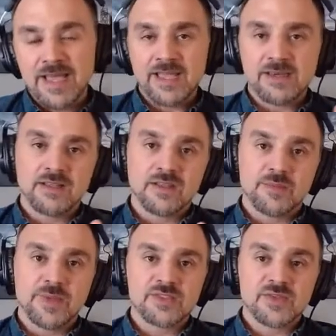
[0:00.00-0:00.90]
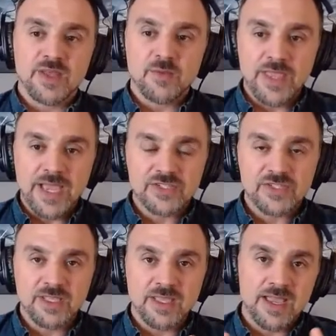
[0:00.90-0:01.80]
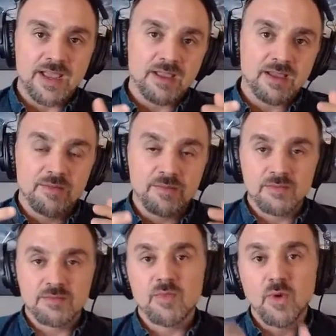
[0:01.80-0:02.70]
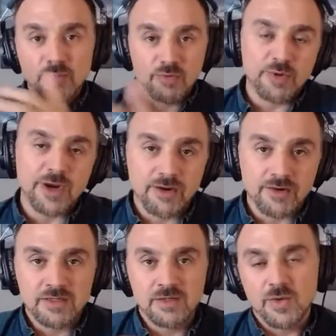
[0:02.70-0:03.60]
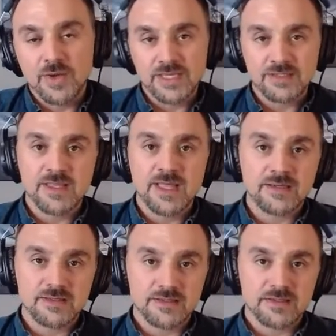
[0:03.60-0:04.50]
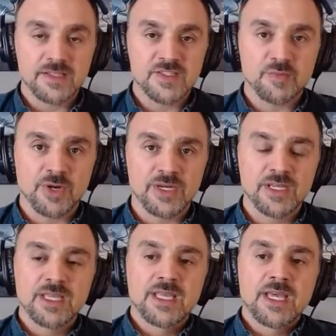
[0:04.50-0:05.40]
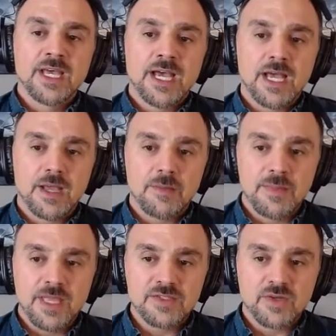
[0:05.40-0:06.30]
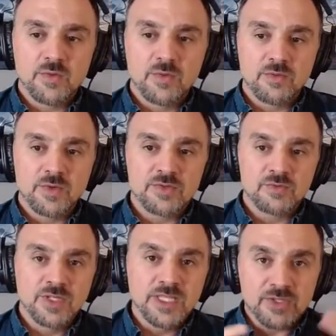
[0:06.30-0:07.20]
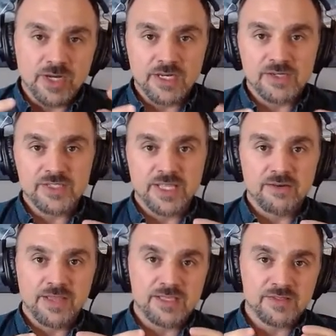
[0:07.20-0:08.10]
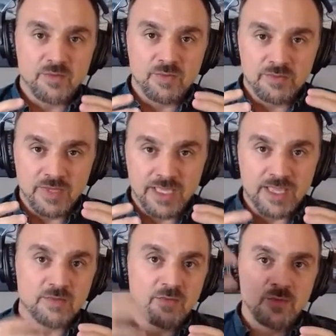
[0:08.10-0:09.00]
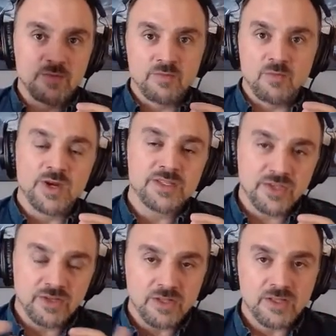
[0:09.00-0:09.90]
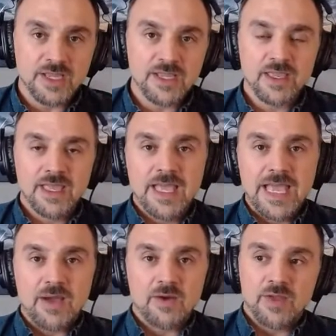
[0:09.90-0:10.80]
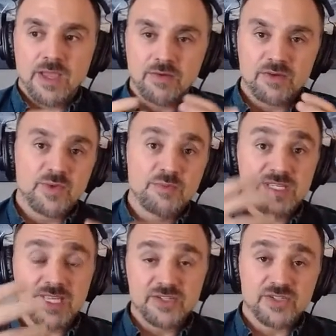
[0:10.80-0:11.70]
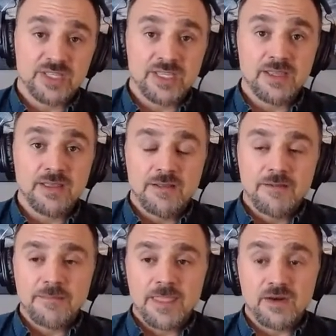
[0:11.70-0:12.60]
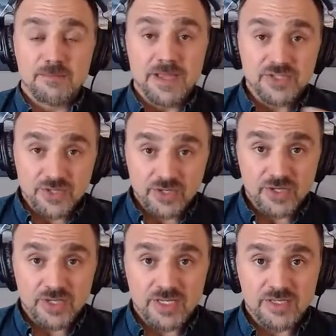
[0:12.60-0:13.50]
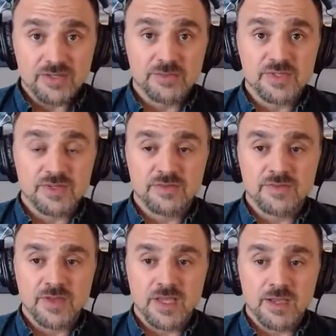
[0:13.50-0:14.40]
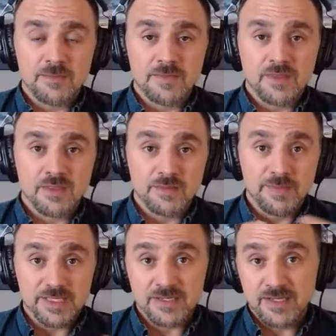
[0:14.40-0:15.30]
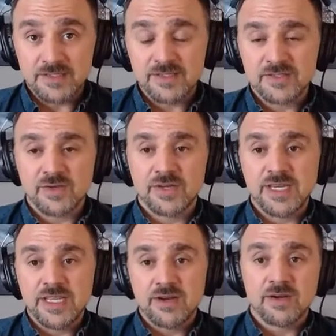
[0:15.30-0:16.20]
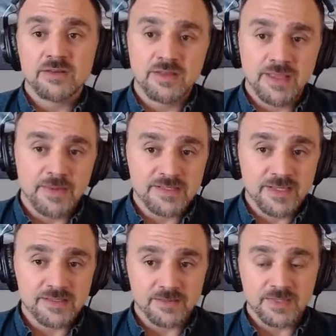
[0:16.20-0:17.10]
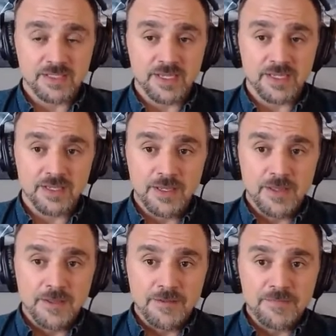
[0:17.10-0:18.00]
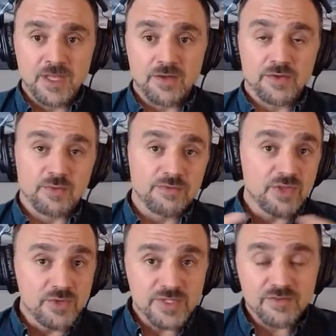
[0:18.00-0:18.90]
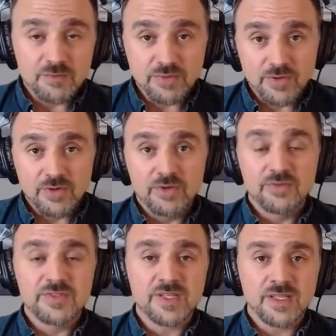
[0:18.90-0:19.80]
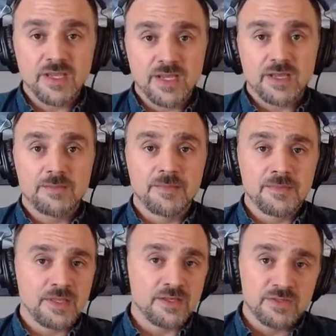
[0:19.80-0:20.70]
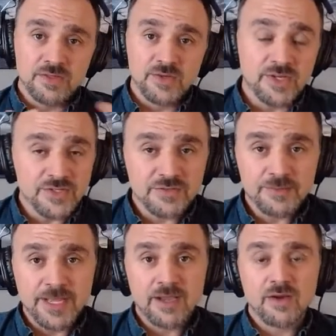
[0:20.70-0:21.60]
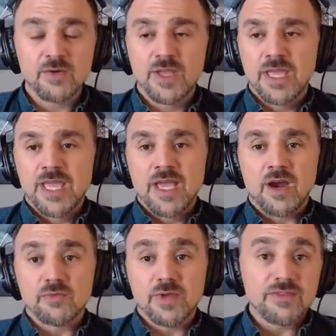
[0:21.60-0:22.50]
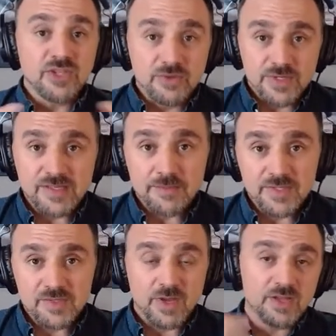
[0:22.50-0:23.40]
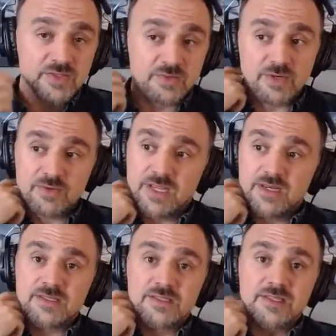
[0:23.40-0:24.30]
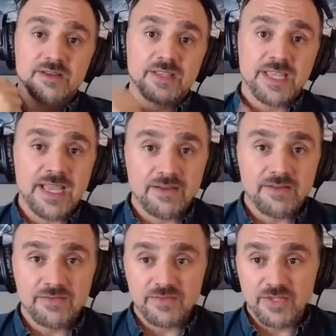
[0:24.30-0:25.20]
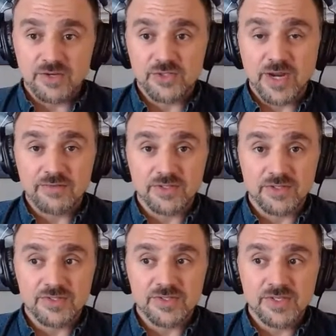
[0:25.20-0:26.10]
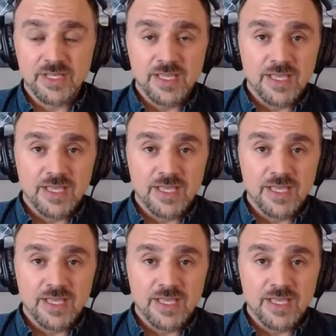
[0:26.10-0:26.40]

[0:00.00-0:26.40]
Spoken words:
that a little bit so that we actually come more prepared going into that design sprint. And so we're really trying to understand, okay, so again, what does good look like? How could we potentially measure good in terms of the business? So in here, they might say something like, the reviews have improved 2 years from now. Our revenue is up as well. So we don't necessarily have, travelers,